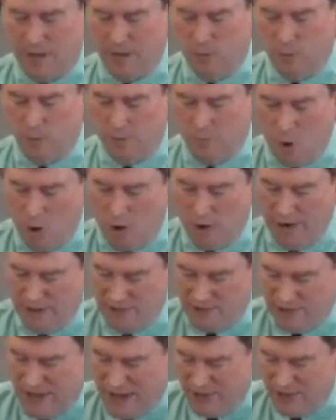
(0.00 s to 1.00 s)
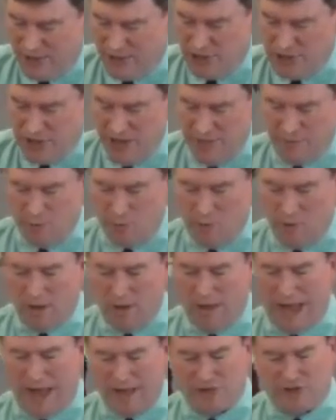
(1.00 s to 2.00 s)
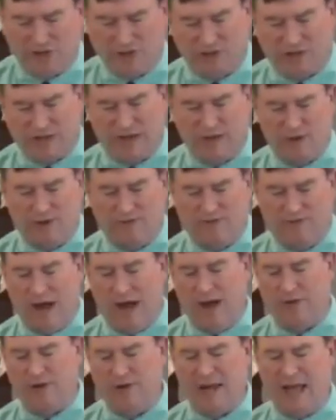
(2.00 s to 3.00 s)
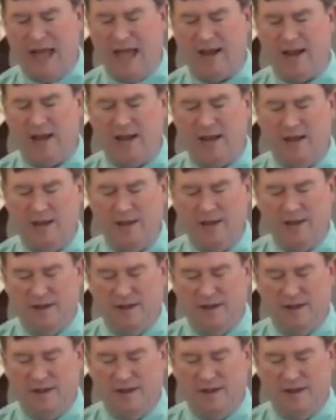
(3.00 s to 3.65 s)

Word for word: With more insight than she even realized, she said to her father, Daddy,